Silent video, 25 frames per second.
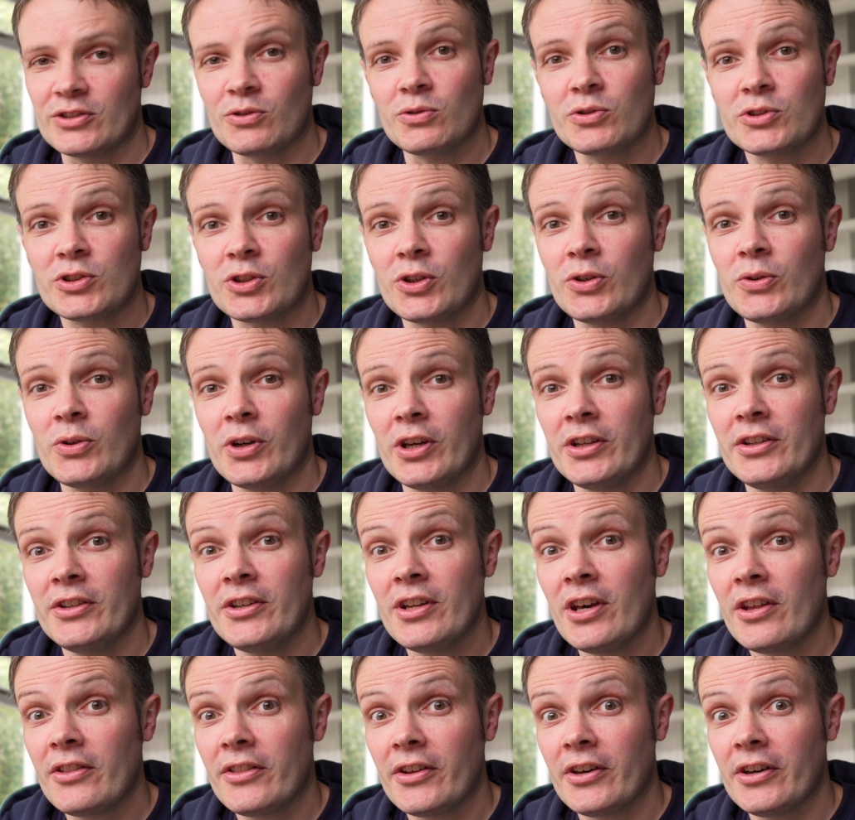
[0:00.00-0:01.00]
also
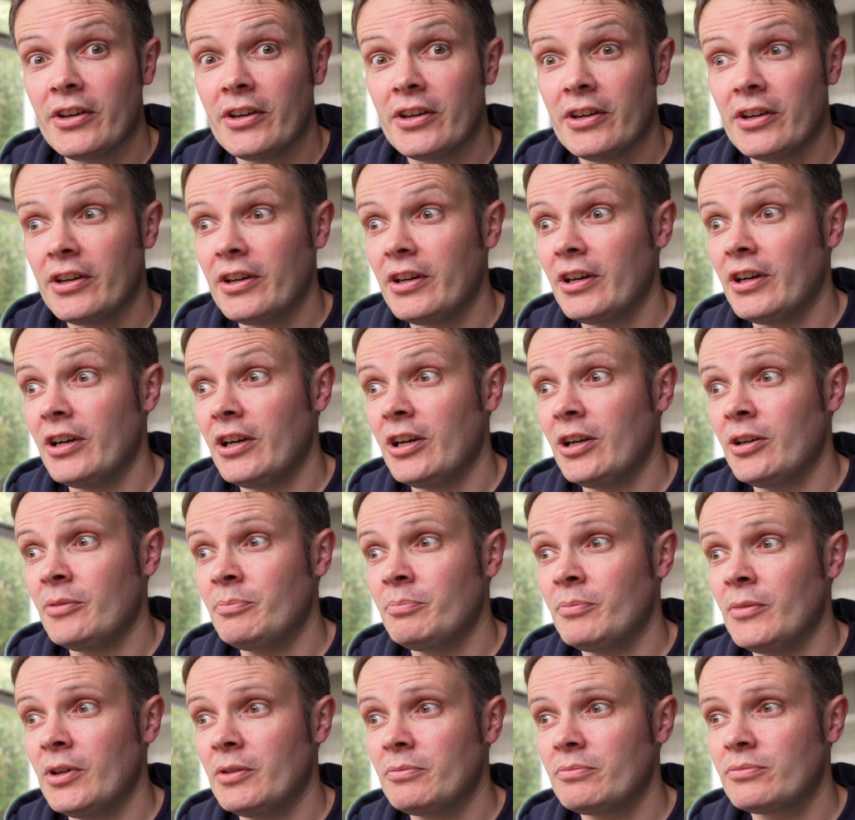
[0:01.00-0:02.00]
another
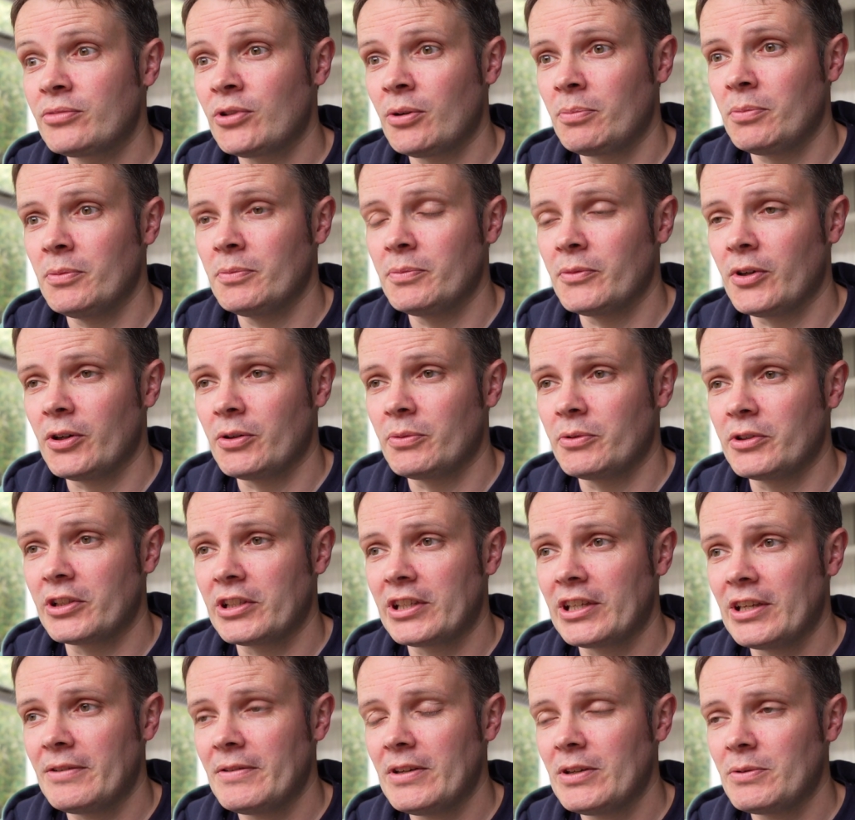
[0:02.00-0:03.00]
problem that I want to
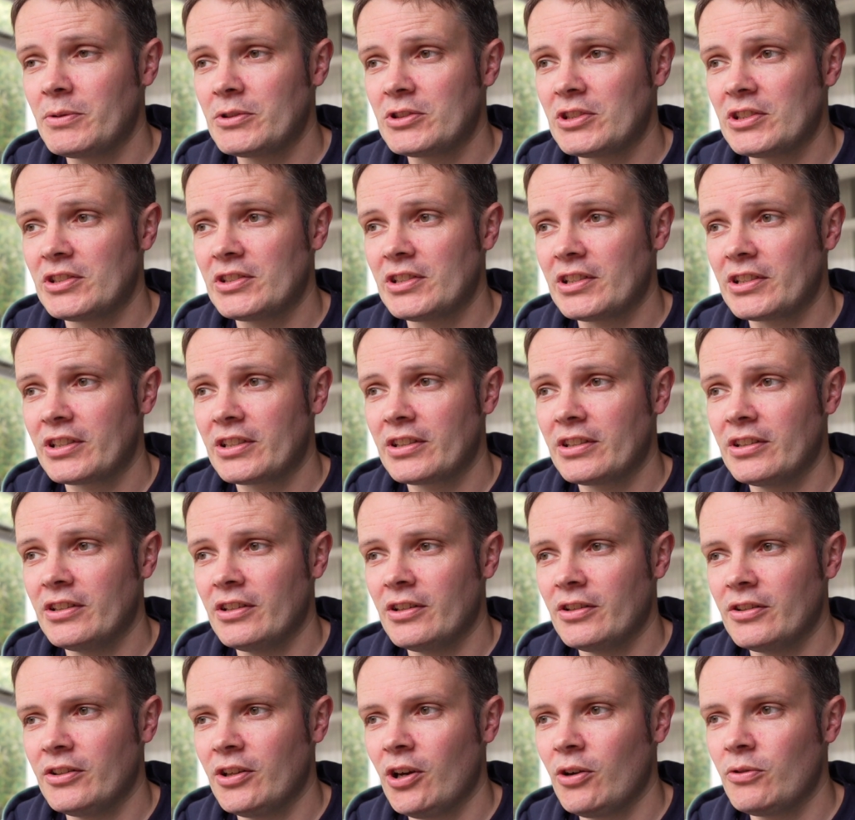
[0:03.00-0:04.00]
give it, which is
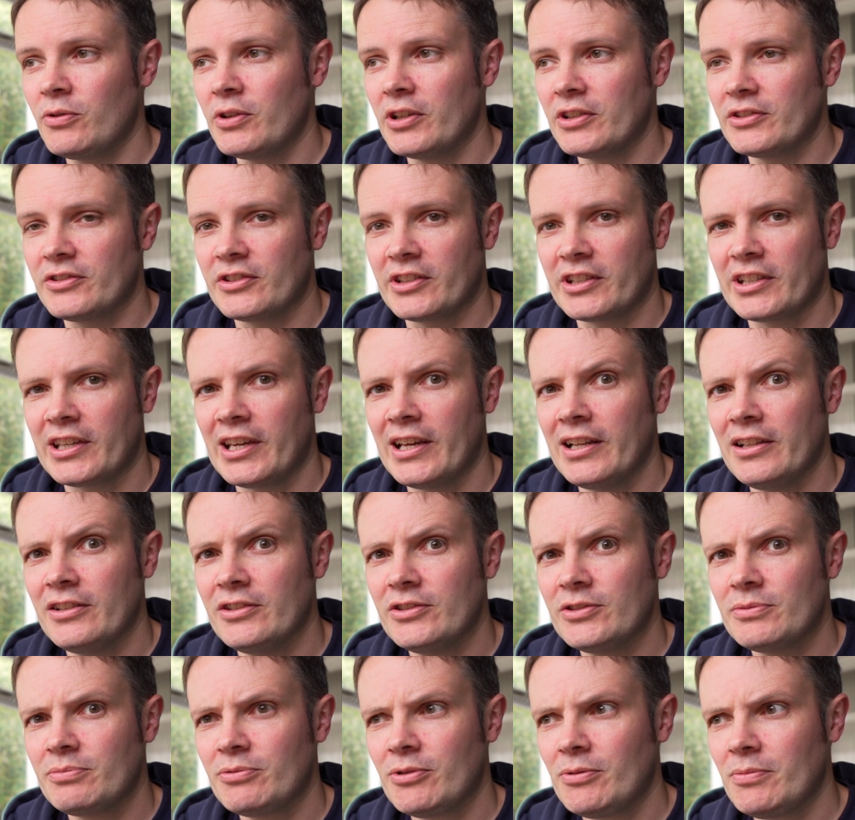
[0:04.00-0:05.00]
known as the
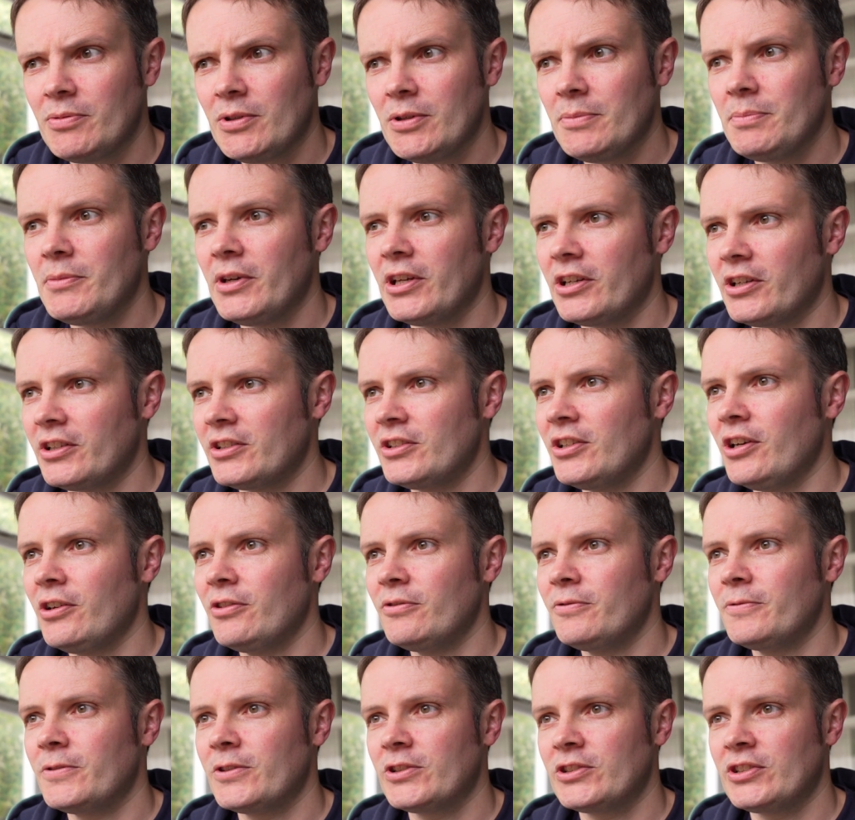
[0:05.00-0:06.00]
killer's problem. And I know
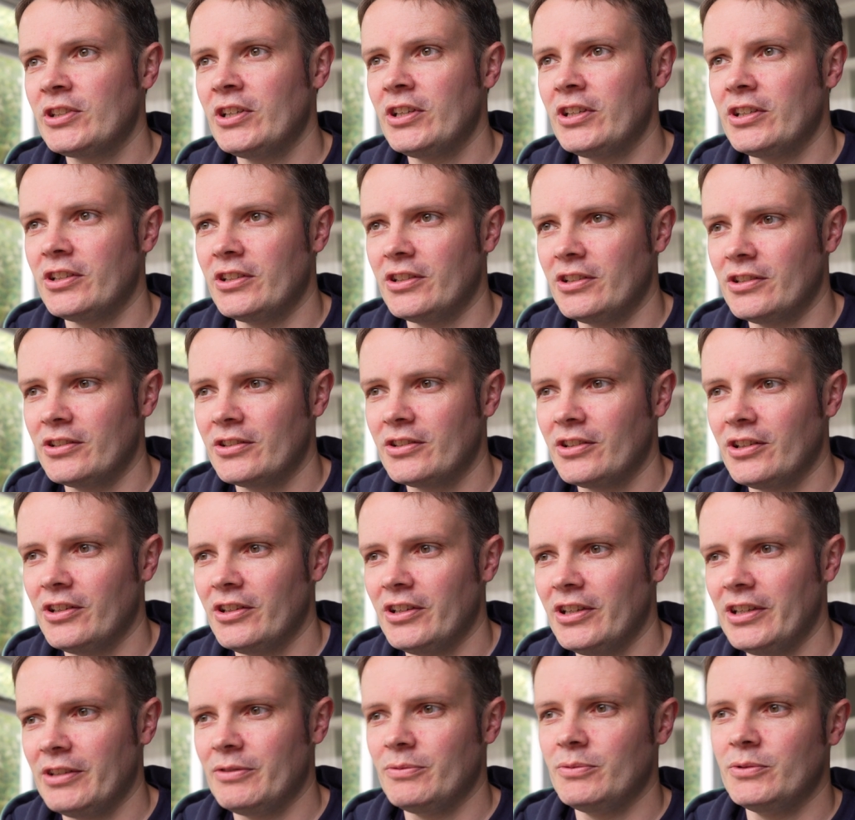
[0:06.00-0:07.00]
for certain that
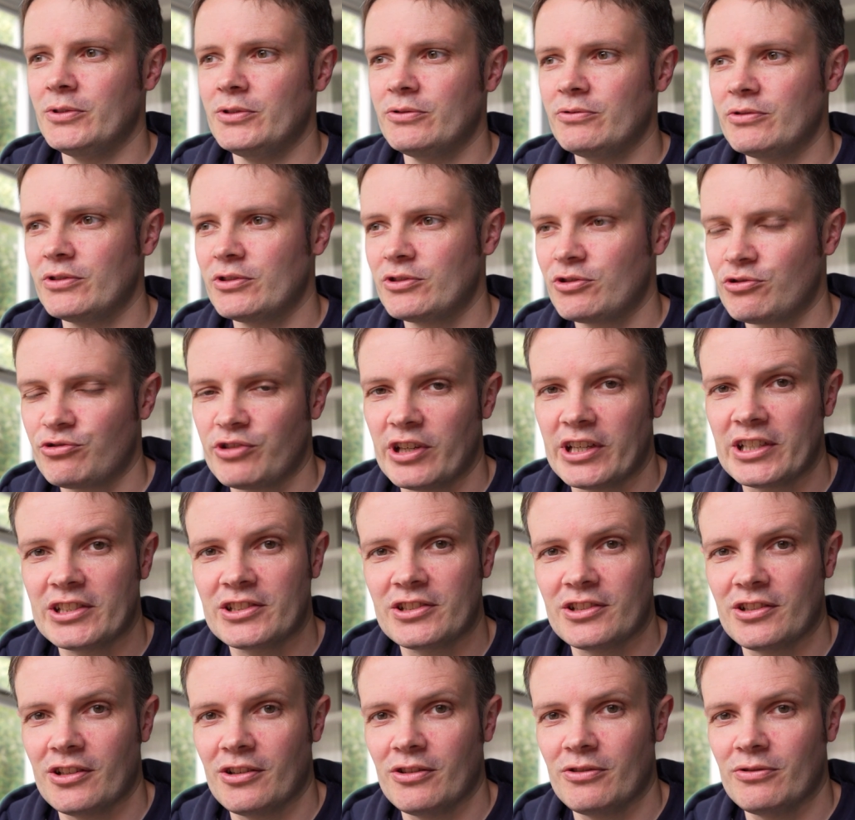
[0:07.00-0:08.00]
it would restrict
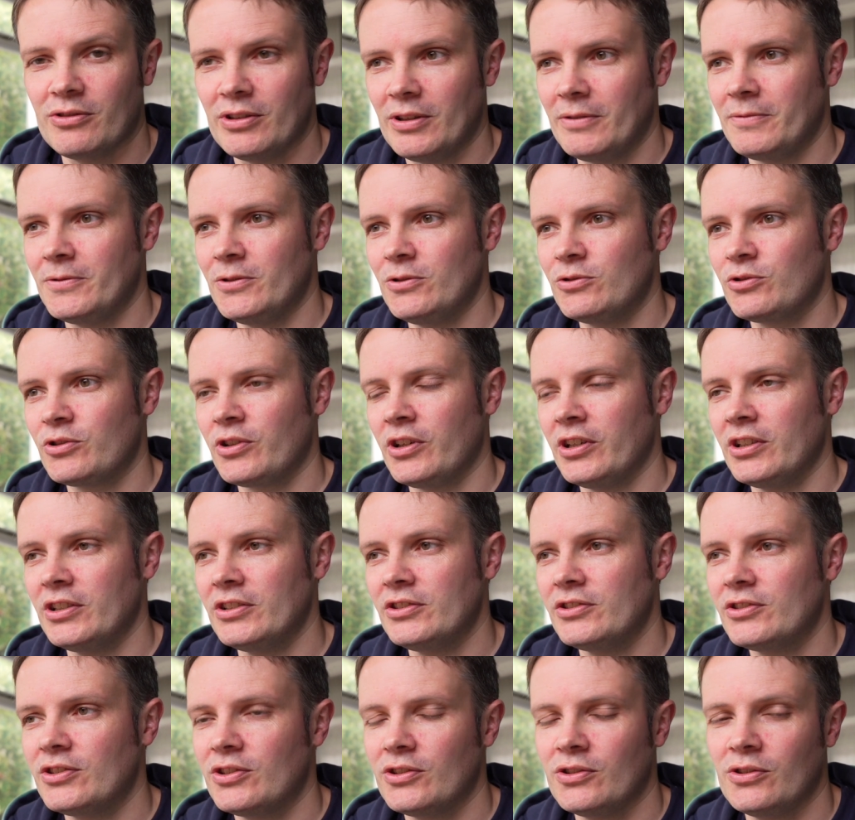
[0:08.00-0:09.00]
you if you tried
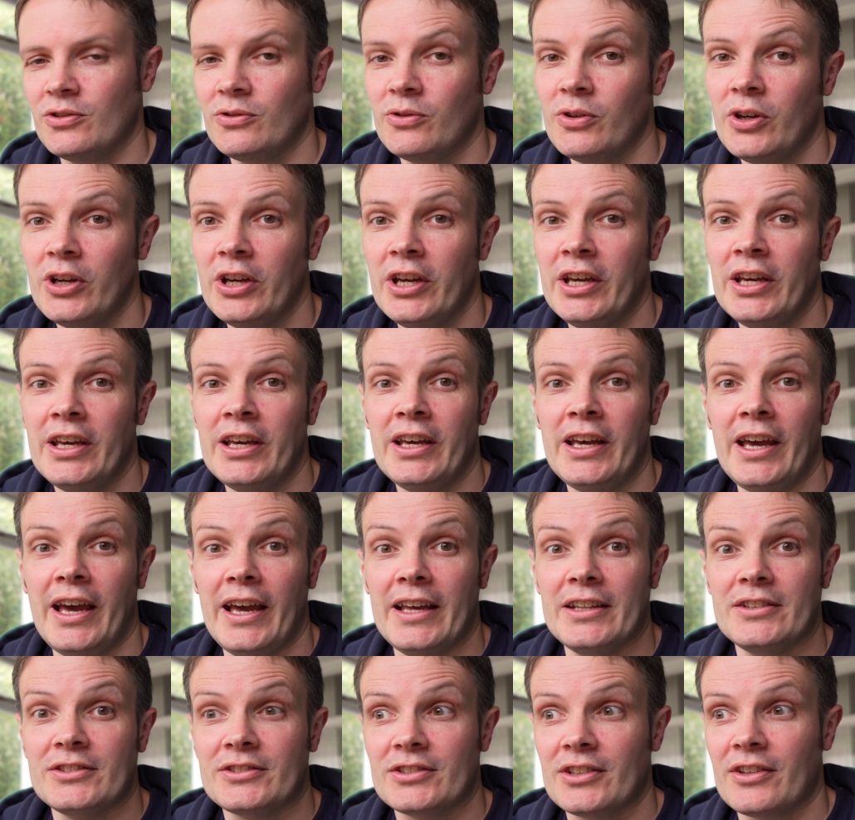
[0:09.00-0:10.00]
to
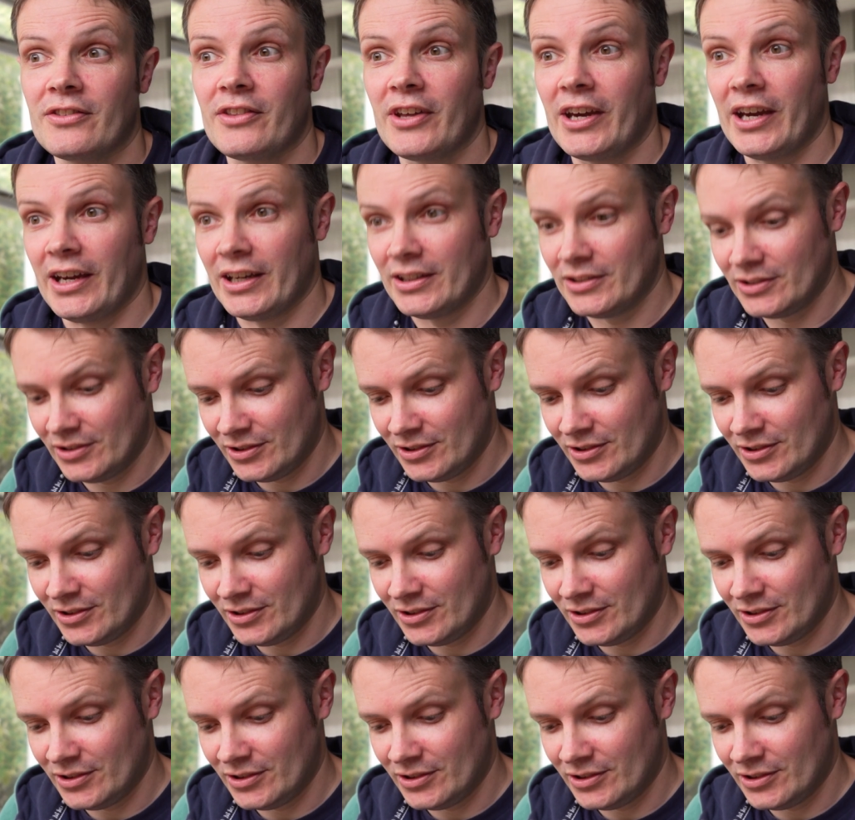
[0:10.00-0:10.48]
enter that.